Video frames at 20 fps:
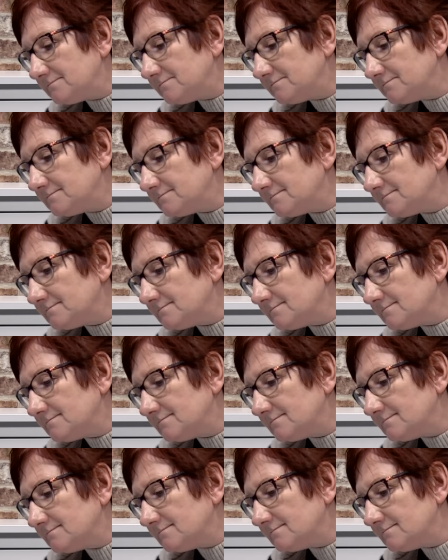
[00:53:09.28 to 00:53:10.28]

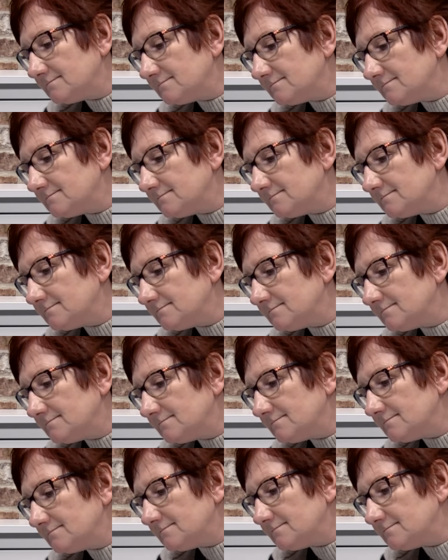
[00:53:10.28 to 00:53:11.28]

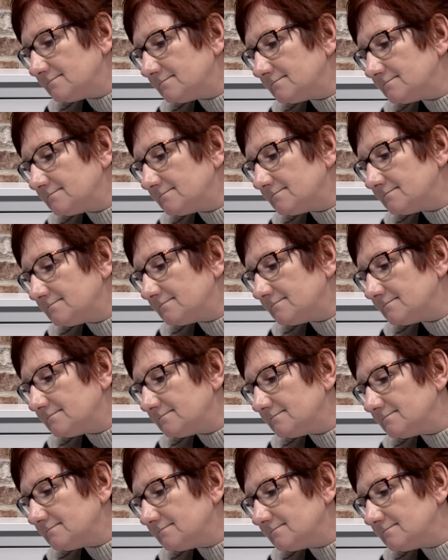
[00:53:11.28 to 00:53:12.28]

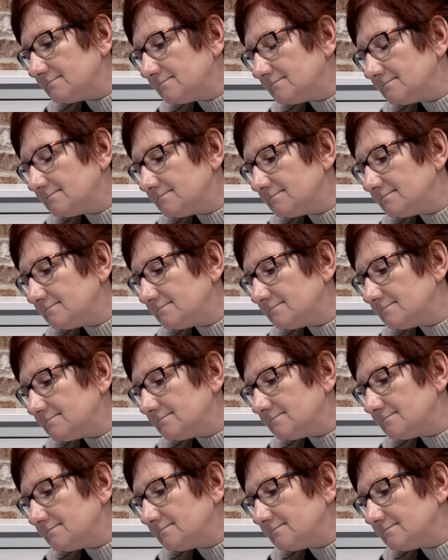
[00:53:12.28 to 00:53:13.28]

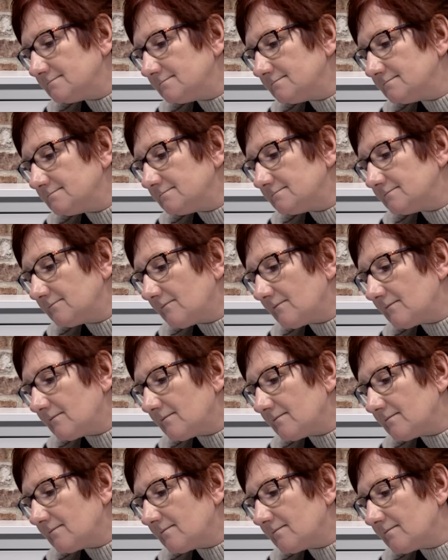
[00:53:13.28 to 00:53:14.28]

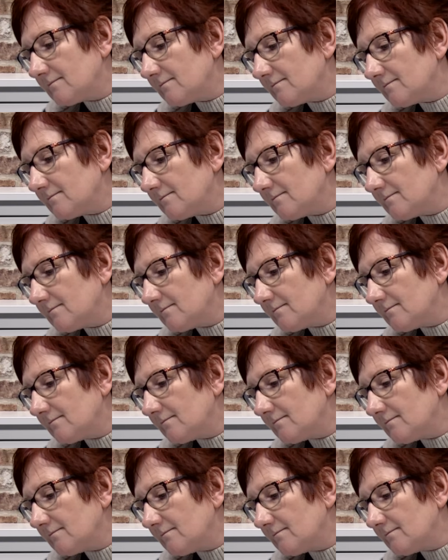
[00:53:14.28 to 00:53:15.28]
Nothing is said.